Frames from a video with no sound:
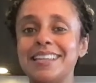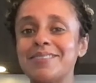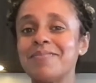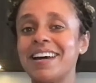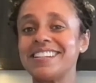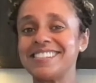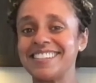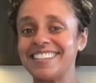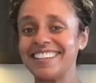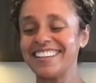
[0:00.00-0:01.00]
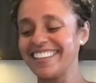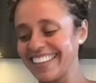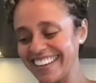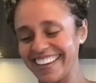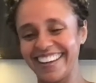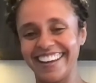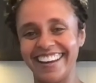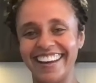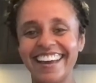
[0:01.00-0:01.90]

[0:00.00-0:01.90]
the medicine in?